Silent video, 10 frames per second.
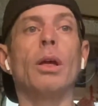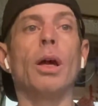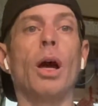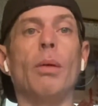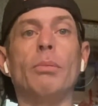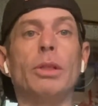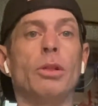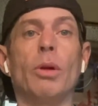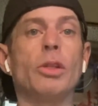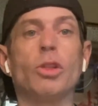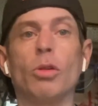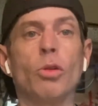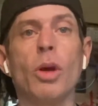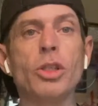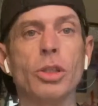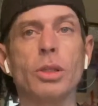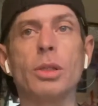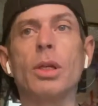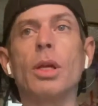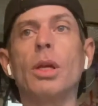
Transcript: um, you know, internal questions.